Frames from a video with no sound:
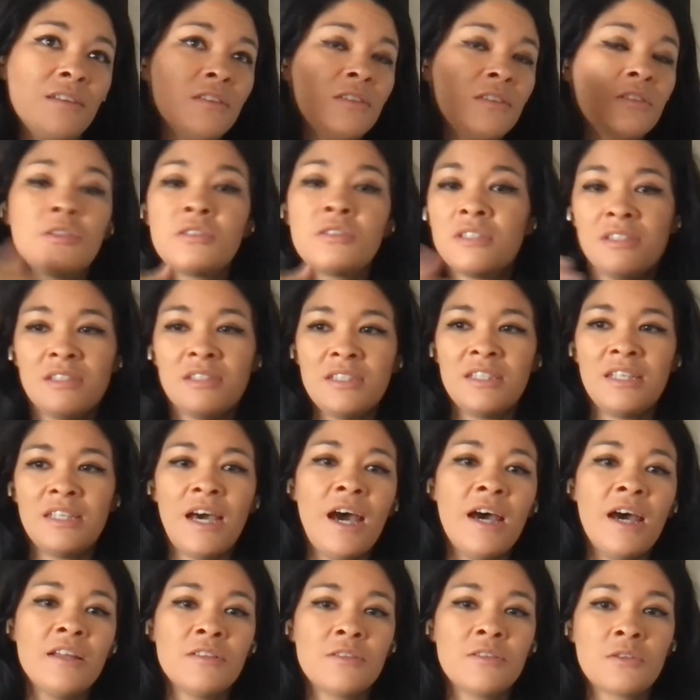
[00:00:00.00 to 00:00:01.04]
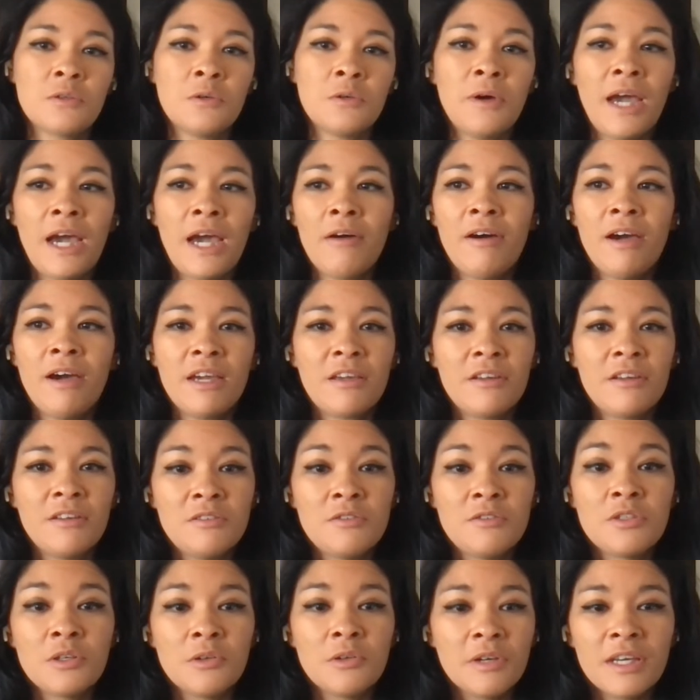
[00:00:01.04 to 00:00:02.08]
looked into that, saw how I
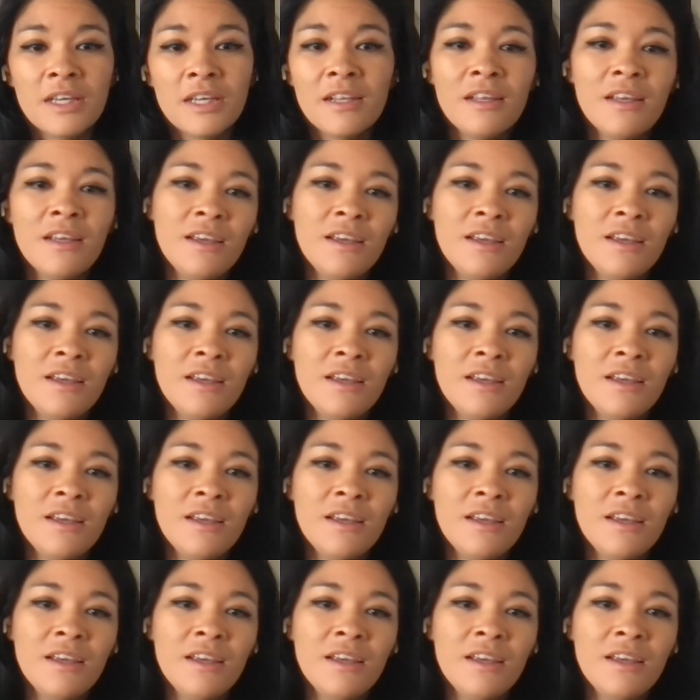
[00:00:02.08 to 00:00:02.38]
could do it,